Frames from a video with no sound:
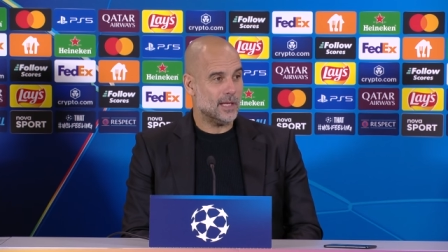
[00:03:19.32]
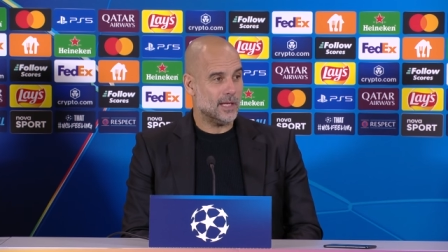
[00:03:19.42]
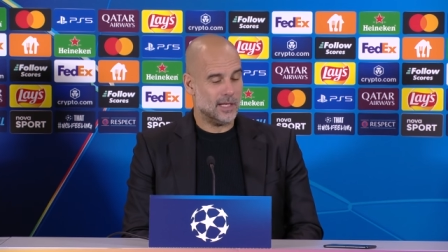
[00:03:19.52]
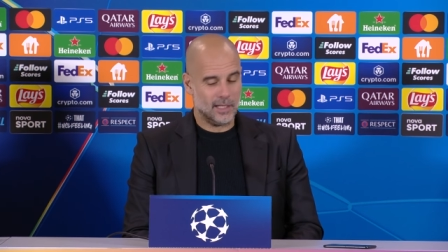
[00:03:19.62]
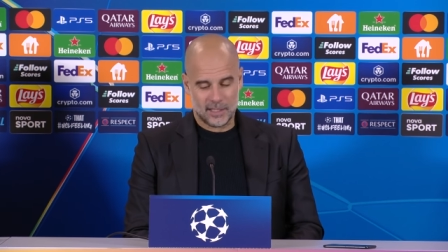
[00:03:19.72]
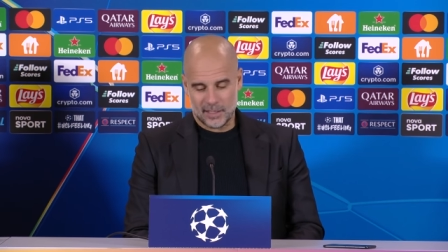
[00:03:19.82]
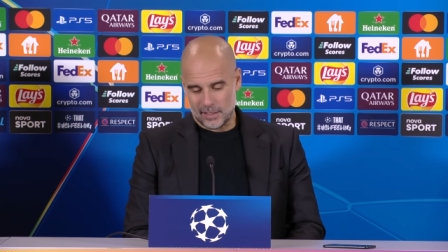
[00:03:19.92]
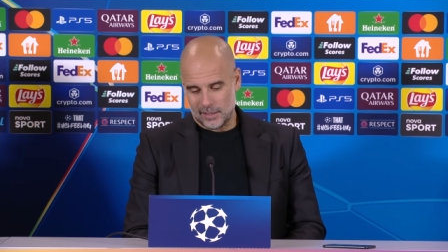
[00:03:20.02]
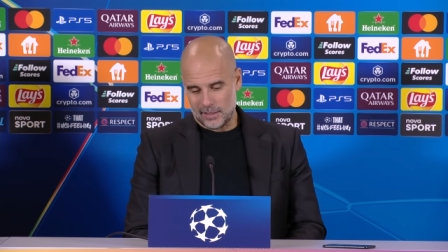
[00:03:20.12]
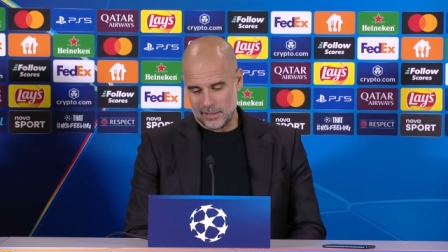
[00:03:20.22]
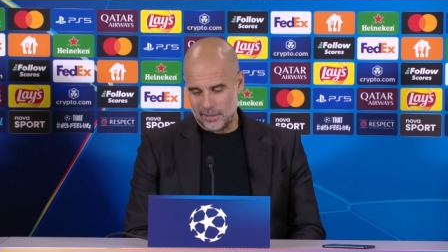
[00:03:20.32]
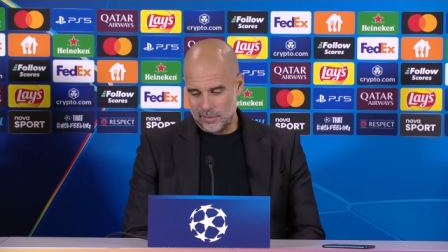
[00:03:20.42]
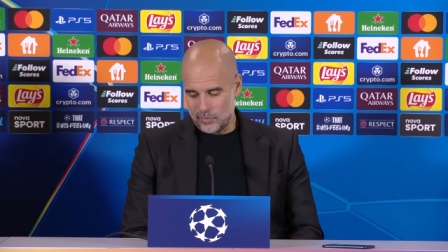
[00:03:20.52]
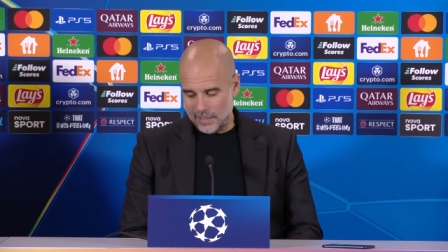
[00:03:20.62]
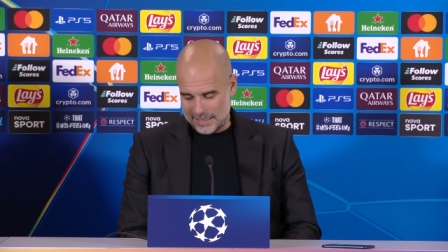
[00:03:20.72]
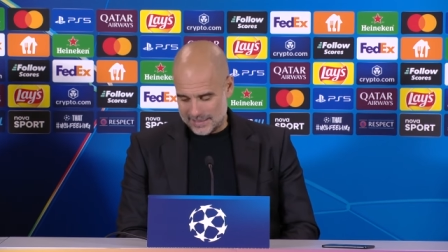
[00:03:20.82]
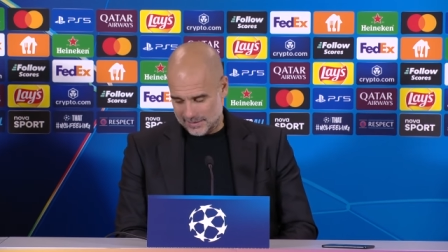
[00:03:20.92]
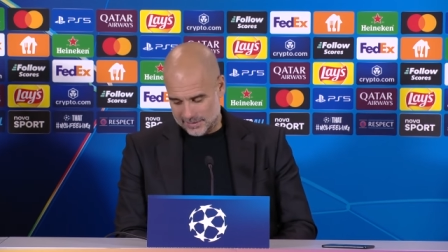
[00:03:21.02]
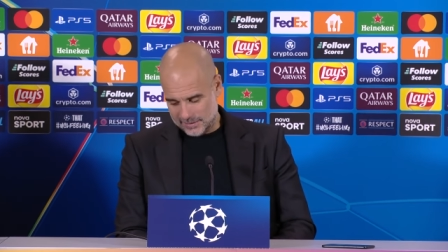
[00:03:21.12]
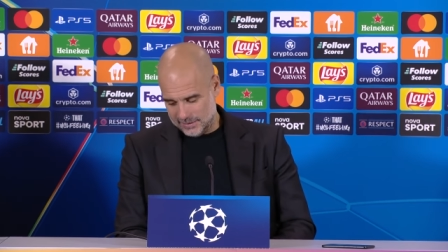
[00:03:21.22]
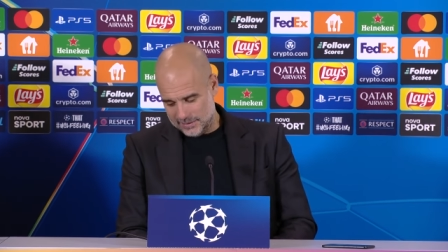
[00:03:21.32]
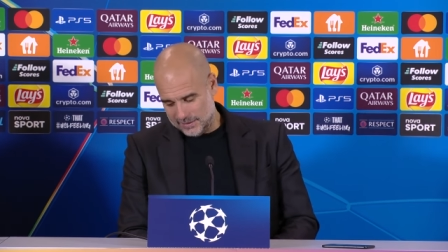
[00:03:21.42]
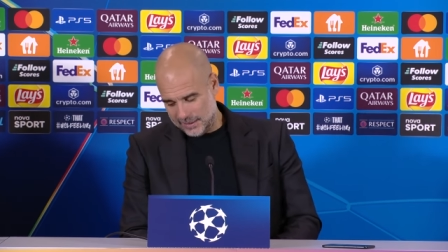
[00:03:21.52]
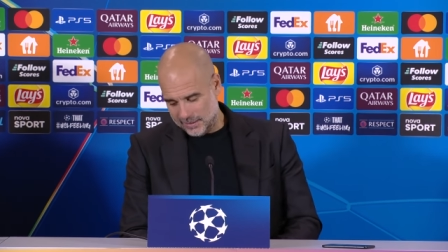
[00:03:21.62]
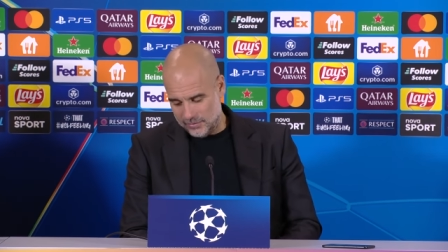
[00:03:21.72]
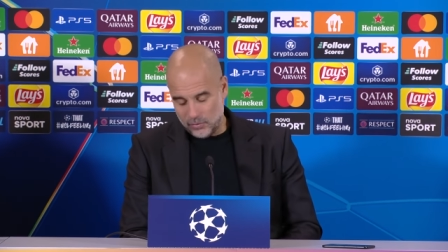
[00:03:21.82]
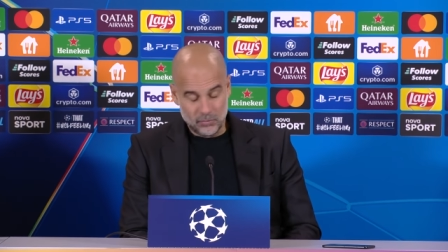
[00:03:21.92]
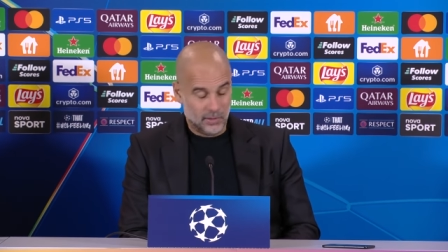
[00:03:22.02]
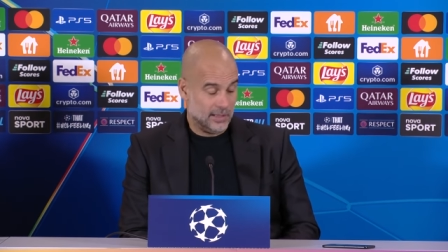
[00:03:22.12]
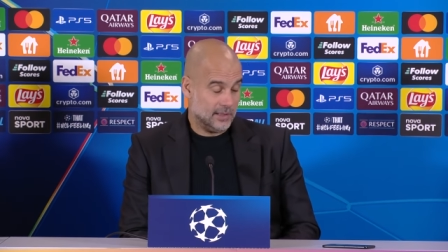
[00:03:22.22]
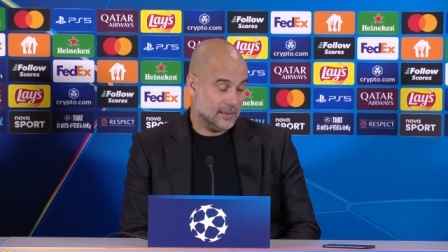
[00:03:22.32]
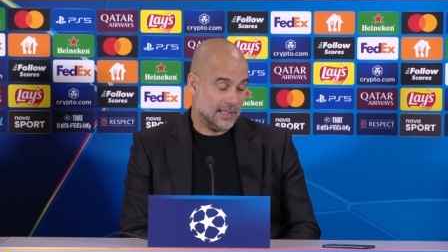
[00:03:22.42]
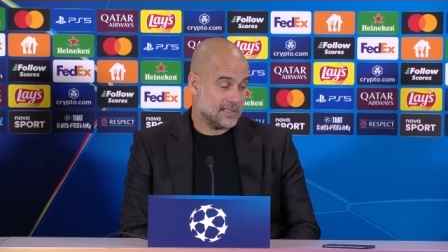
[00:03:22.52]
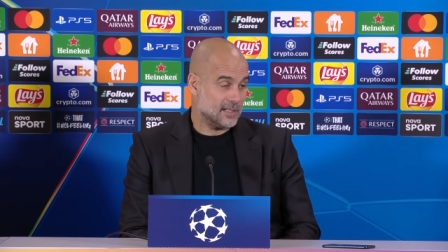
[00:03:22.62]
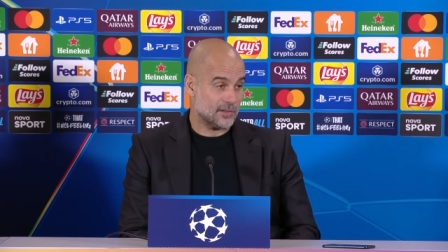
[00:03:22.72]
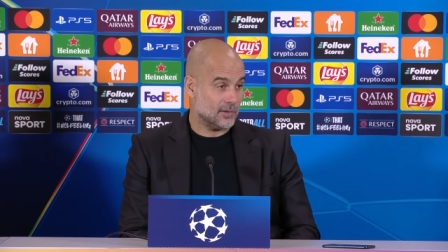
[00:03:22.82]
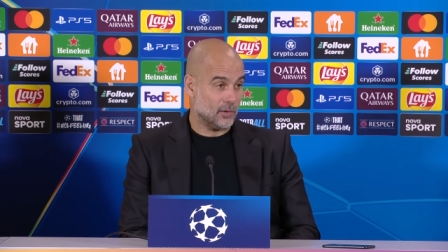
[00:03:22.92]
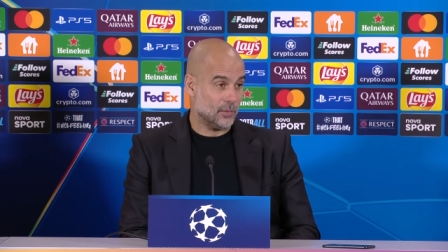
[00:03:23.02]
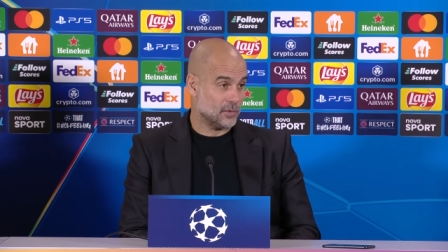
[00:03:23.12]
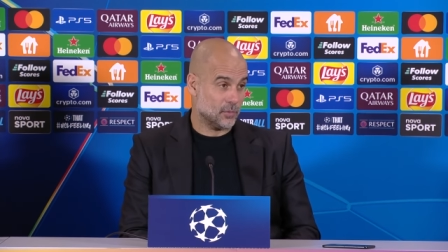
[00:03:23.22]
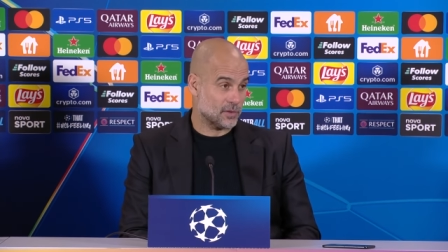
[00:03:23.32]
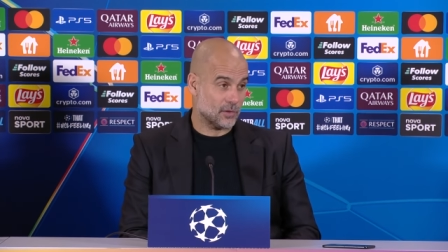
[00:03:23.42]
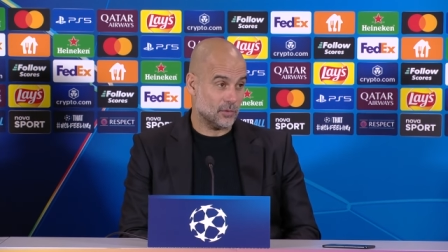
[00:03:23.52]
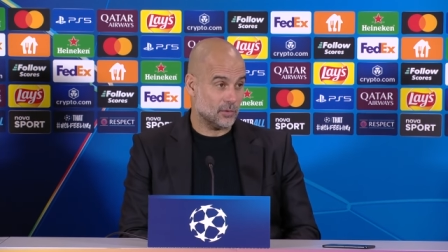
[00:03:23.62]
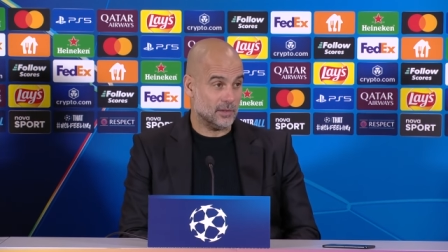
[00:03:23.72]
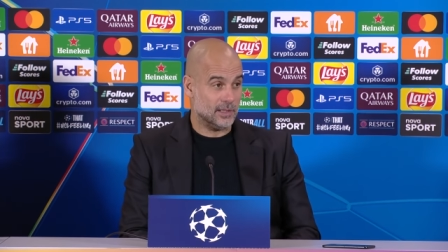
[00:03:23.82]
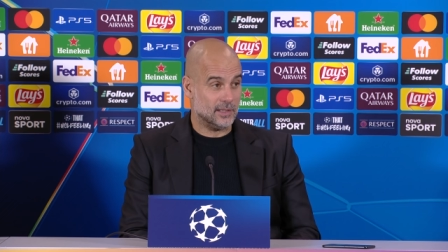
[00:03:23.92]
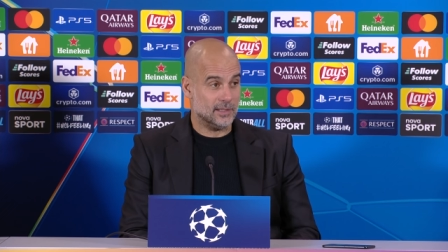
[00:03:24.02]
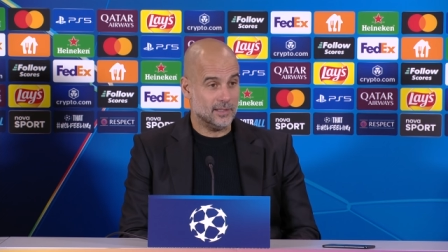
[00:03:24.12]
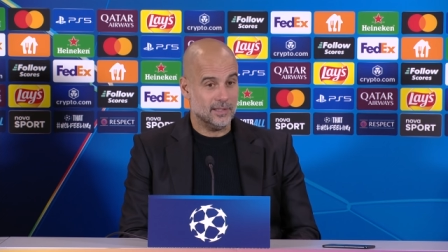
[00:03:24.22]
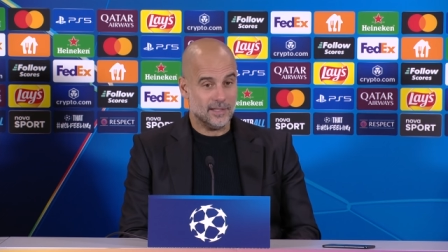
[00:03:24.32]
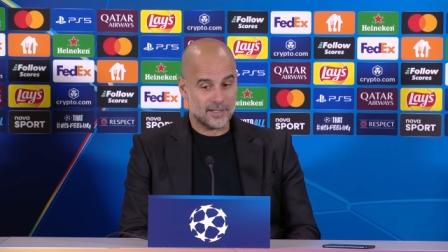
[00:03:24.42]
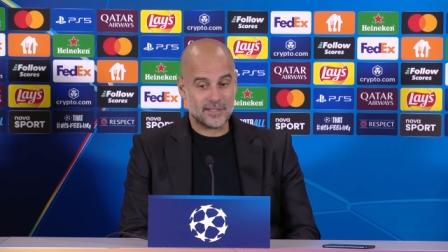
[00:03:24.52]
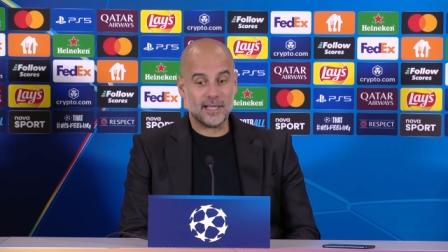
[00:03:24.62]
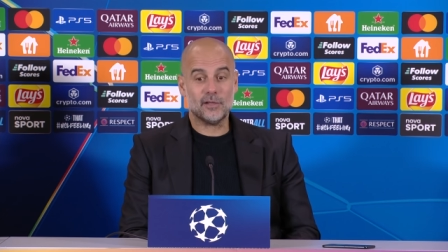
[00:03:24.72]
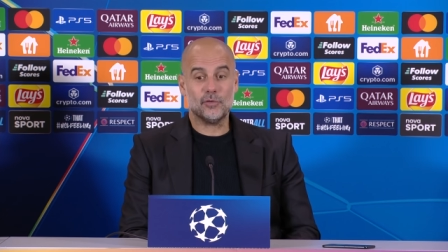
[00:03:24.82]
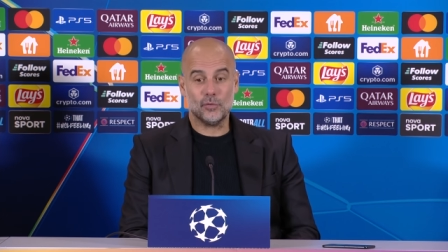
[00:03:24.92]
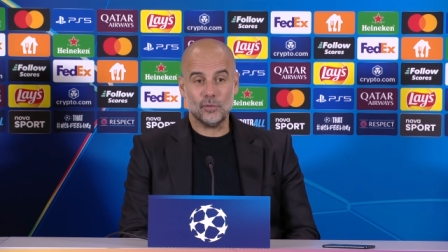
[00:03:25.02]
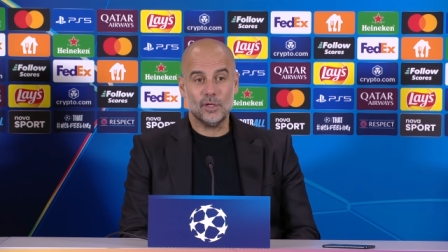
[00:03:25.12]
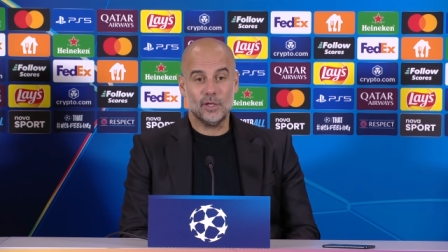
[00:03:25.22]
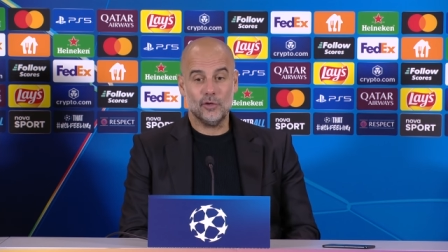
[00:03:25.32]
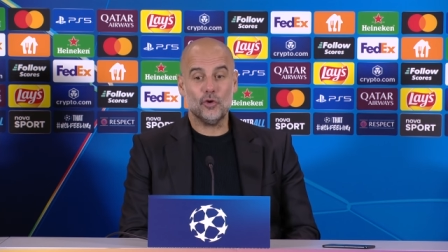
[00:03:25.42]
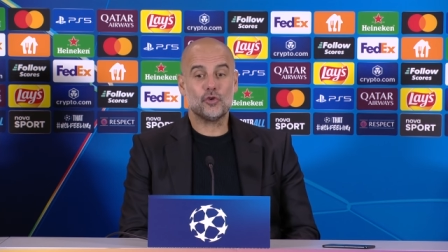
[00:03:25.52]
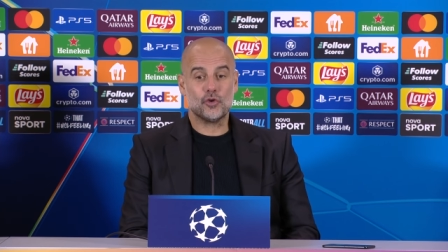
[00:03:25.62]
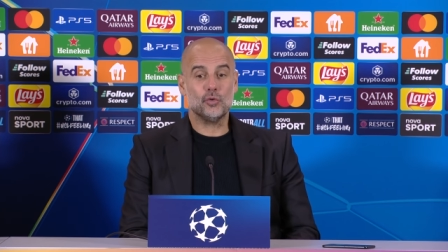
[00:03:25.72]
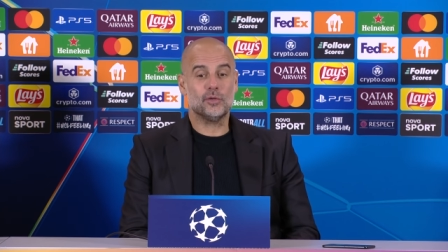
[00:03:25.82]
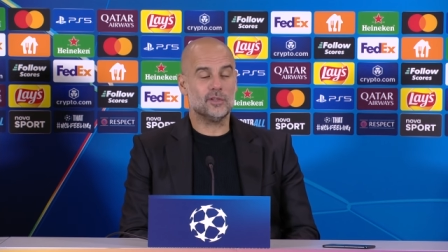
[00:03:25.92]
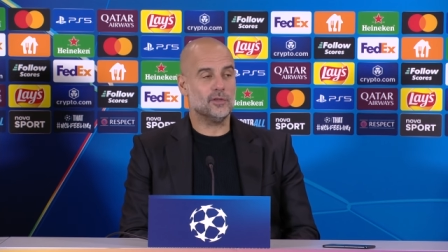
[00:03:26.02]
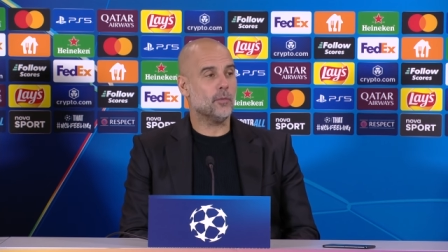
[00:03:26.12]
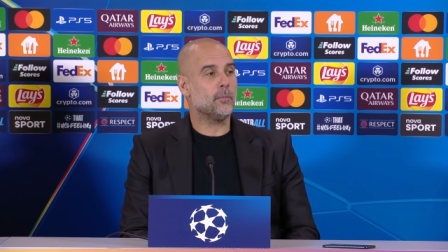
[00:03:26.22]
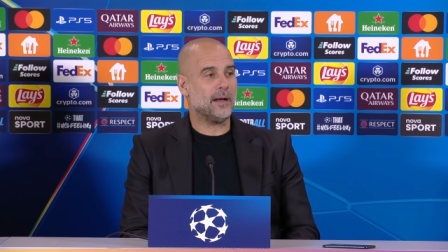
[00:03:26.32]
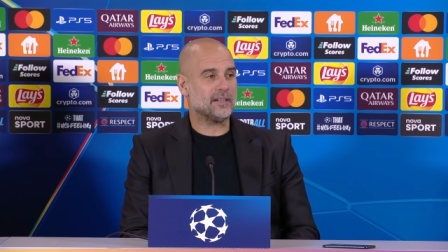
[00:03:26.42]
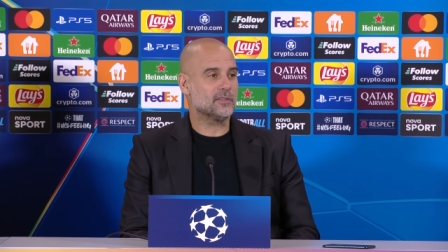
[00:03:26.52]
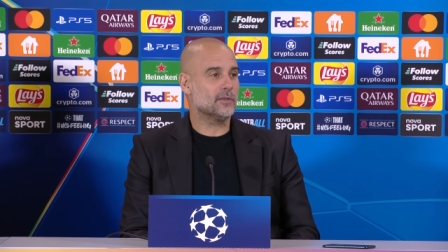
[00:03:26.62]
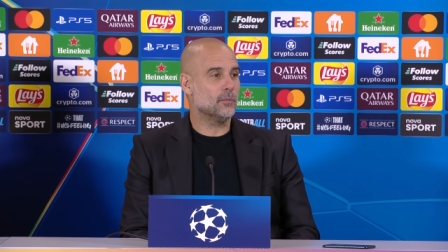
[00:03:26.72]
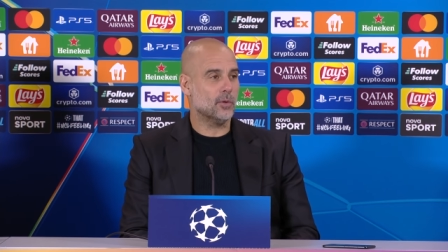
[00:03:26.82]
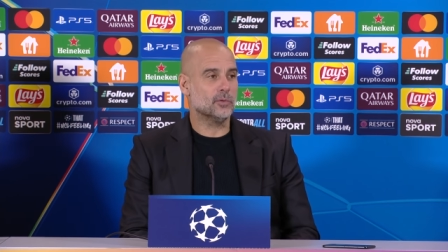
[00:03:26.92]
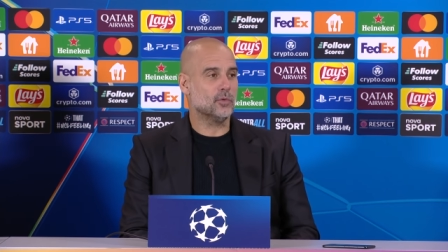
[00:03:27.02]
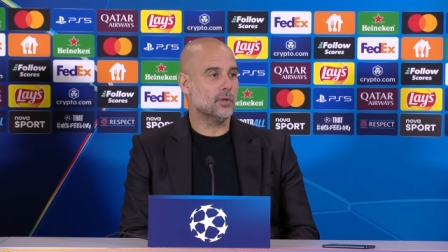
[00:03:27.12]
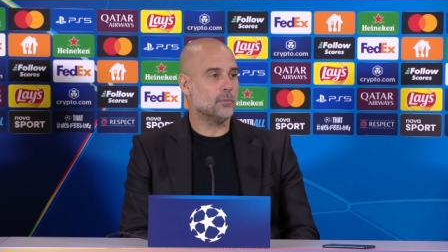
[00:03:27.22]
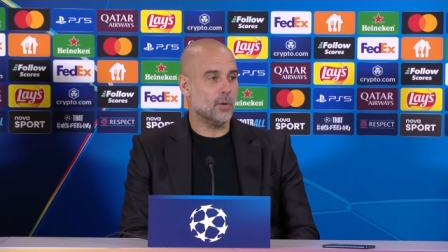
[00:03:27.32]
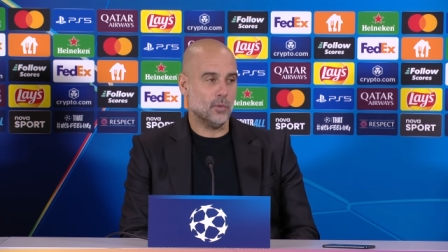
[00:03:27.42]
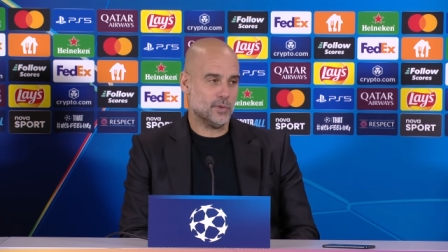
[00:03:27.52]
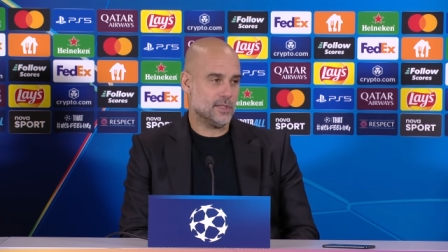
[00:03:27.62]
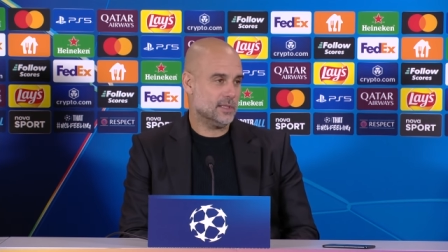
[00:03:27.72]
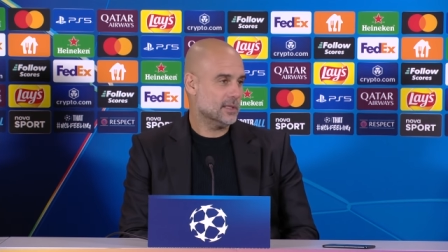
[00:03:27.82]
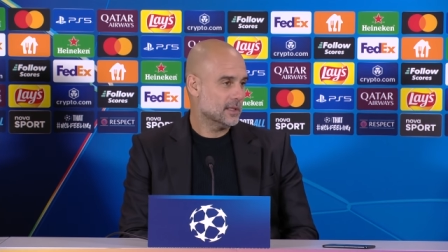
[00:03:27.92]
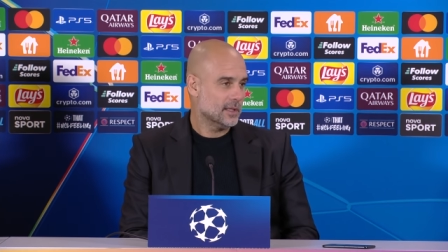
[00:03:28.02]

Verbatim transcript: uh, Newcastle. Like normally last season, always was a goal and start to no shoot. You know, pass the ball to the post.